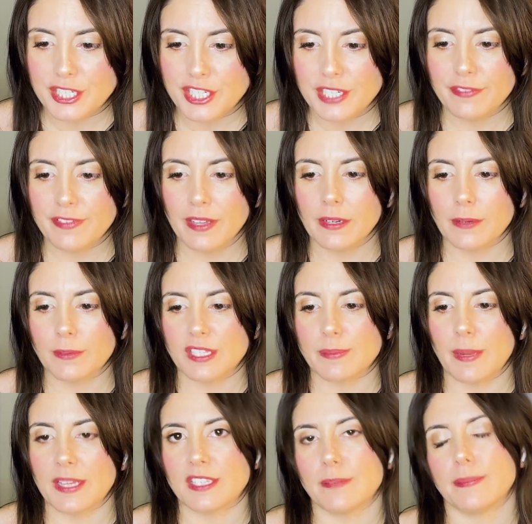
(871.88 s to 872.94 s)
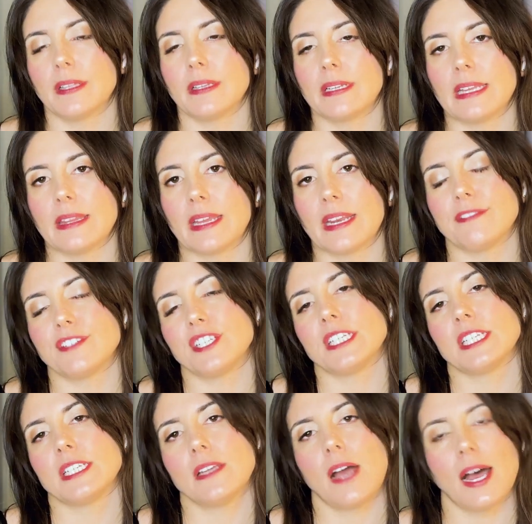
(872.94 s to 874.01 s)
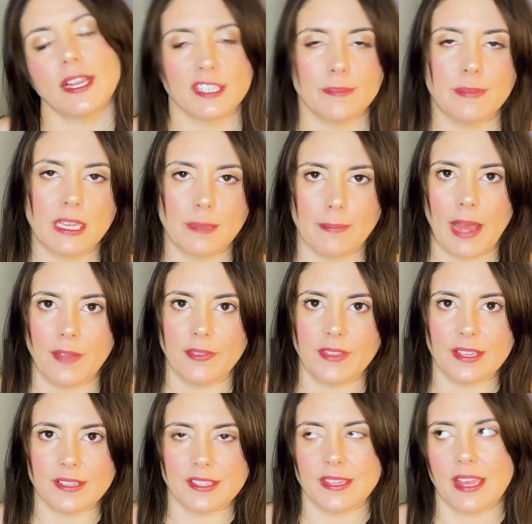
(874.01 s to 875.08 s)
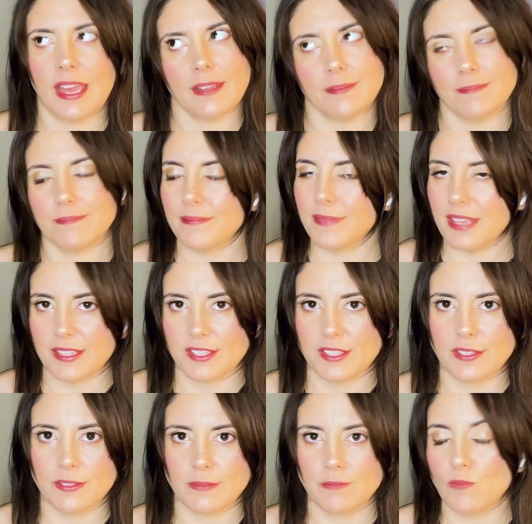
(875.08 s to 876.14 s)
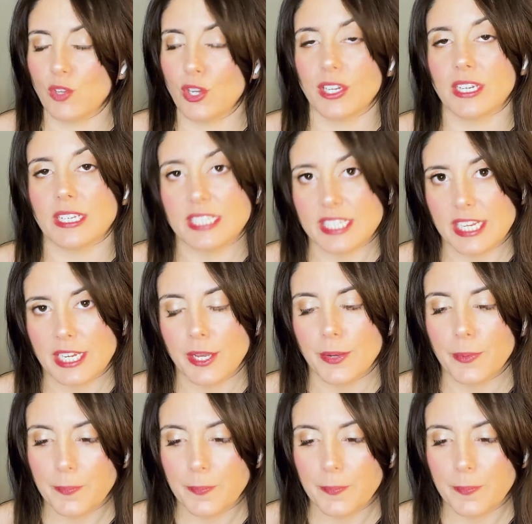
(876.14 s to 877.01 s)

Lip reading: she felt a responsibility that if she did not speak about this, then this could continue.